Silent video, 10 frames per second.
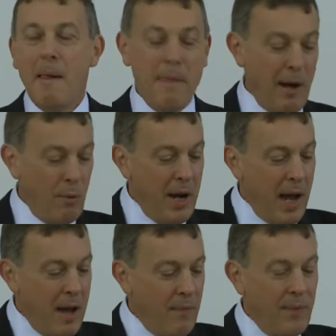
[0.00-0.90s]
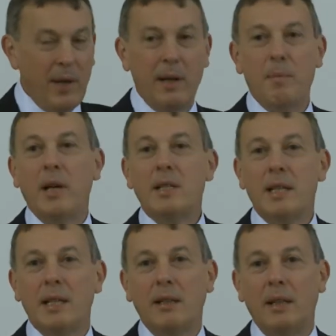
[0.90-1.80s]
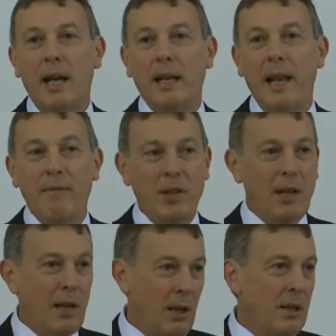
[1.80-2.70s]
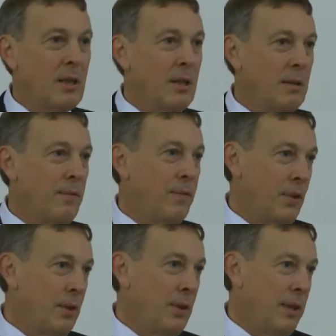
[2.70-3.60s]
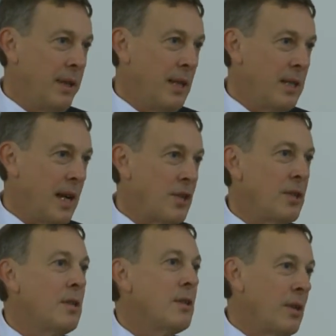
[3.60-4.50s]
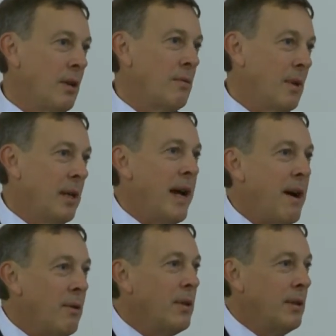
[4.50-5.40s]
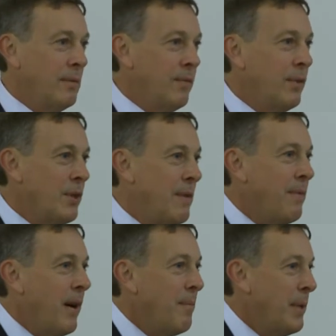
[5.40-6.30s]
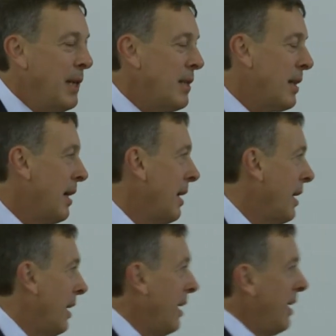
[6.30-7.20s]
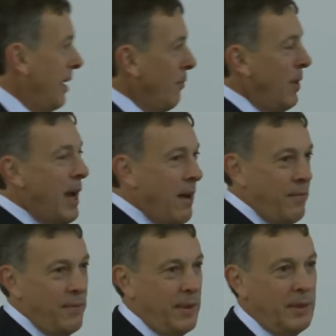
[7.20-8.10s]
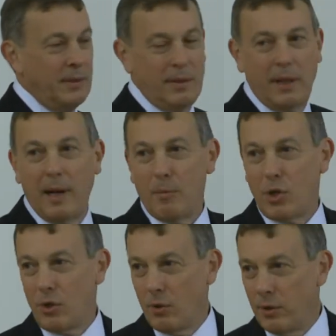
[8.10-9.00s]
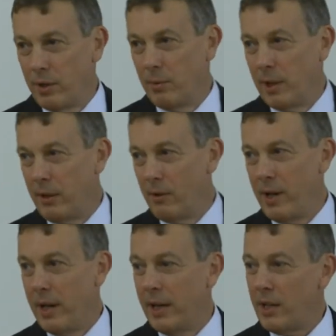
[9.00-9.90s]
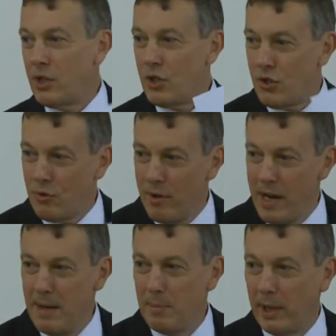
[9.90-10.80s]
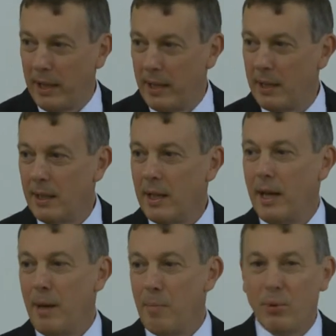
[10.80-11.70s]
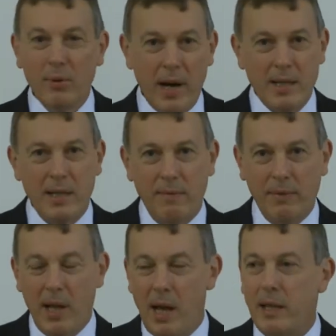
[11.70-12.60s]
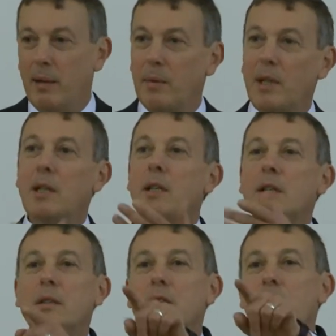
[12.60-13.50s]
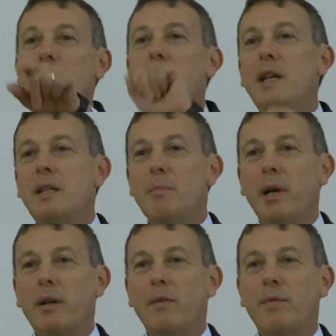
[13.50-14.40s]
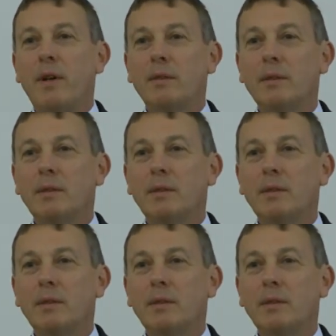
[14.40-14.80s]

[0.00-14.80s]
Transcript: Now we have until 11 o'clock for this session, so an hour and 45 minutes. We have, I'm sure you will agree, an extremely impressive lineup. Do I need the microphone?